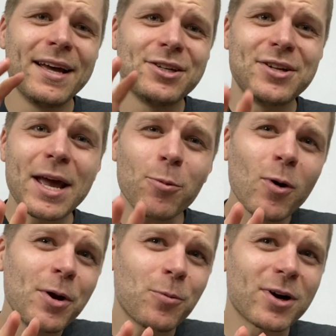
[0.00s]
Today we're
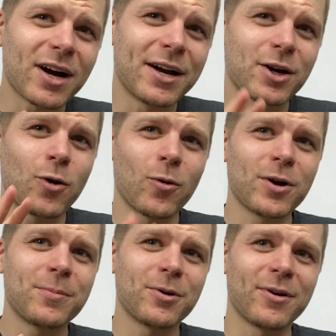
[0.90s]
going to work on a
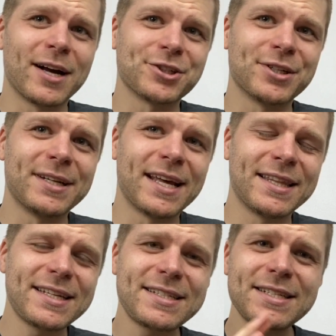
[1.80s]
chord progression,
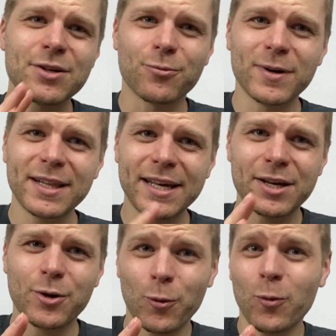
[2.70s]
and this is a really
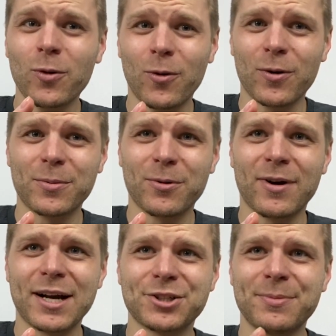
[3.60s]
cool chord
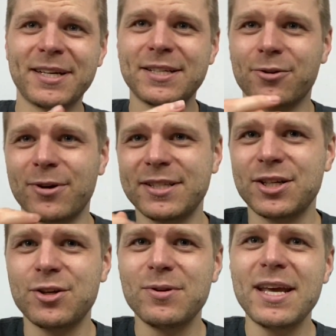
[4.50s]
progression because it creates
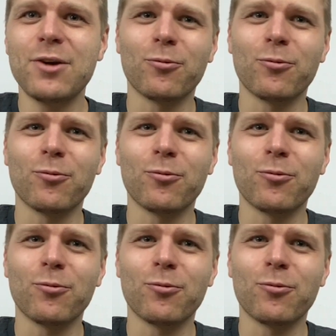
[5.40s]
a unique,